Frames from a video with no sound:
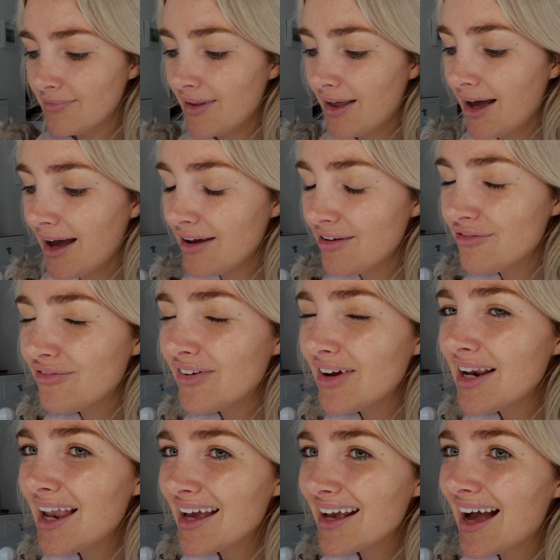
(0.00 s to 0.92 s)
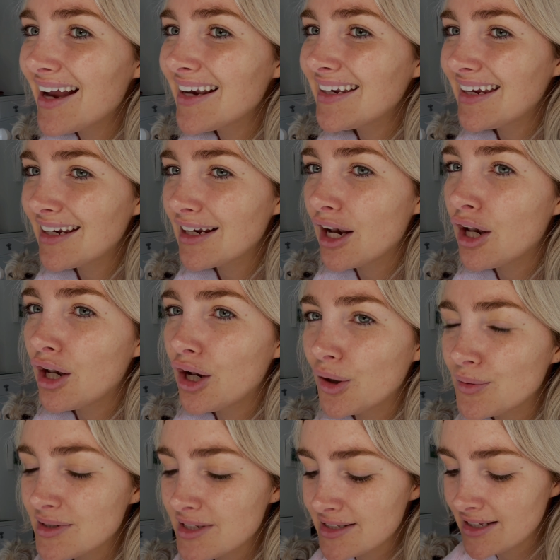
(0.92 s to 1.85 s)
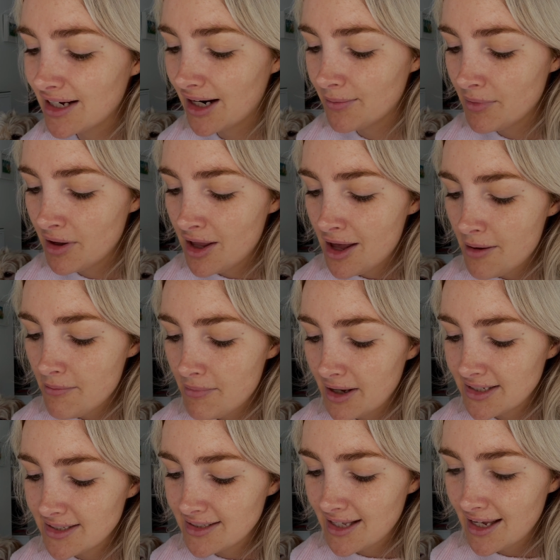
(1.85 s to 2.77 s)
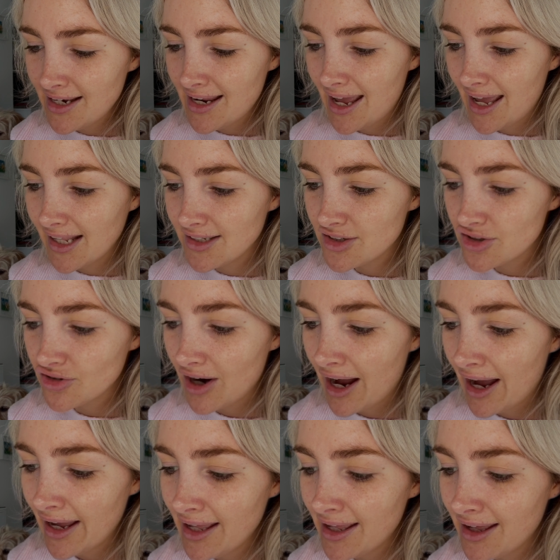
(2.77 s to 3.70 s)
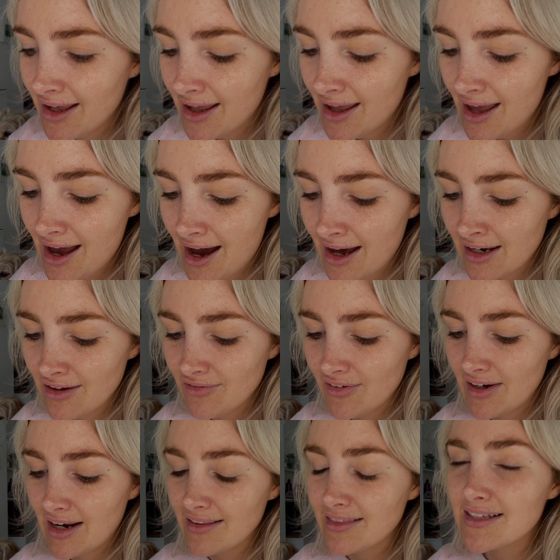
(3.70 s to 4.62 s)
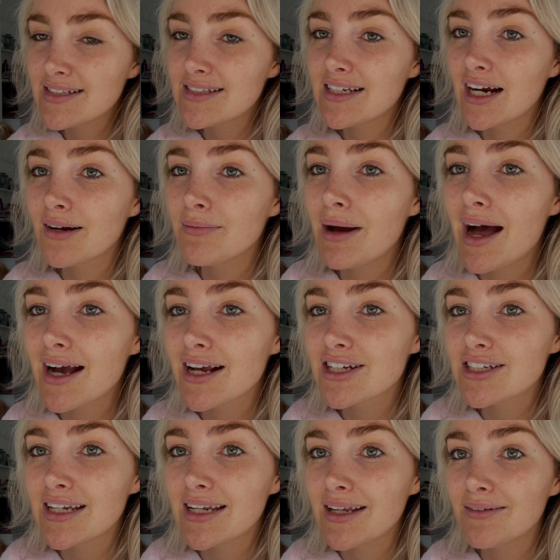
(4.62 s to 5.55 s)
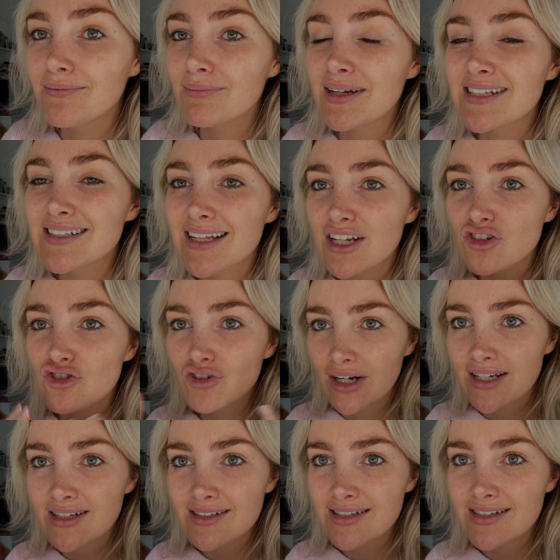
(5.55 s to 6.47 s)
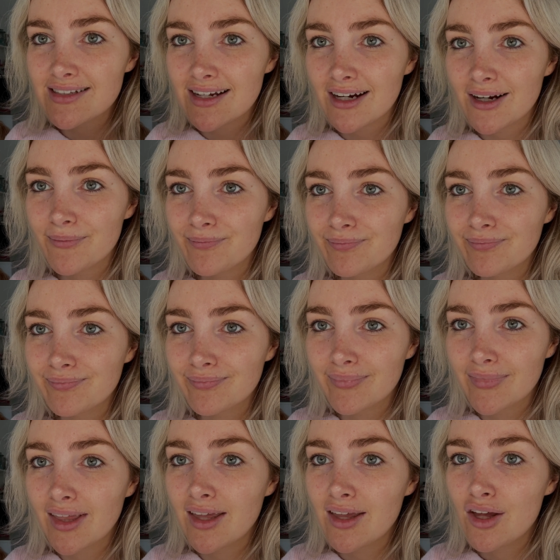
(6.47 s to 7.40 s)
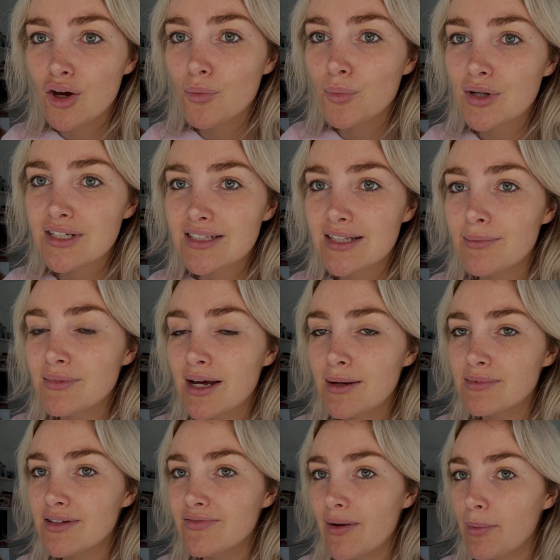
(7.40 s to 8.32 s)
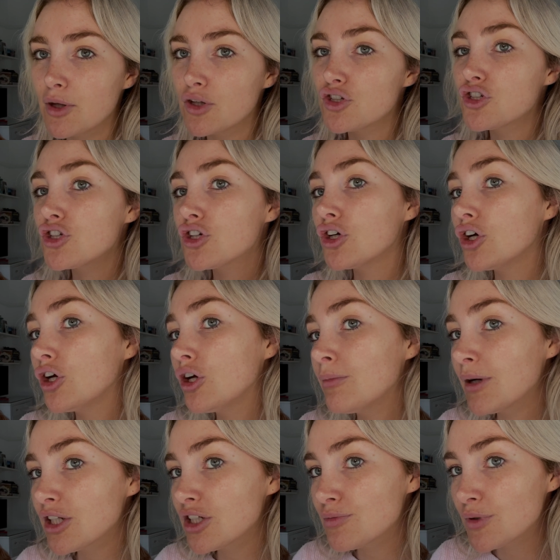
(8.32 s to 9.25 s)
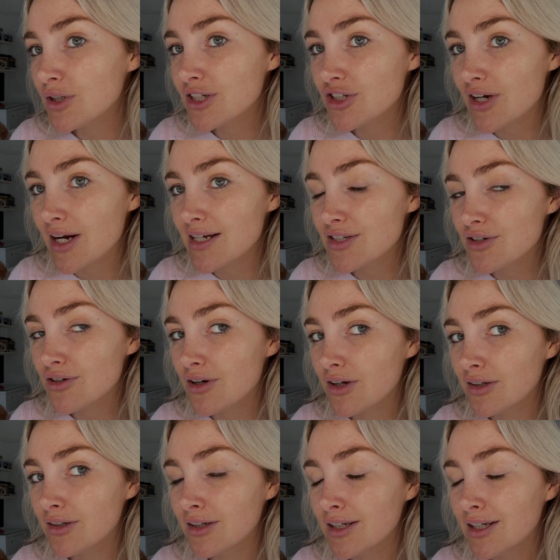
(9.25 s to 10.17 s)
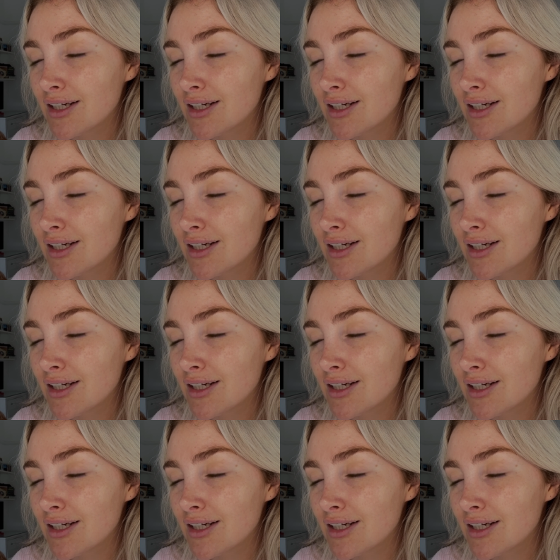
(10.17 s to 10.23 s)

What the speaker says: I feel like I need loads of serum. My skin is dry, and I feel like the serum actually, my skin drinks the serum. Whereas sometimes if I put too much moisturiser on,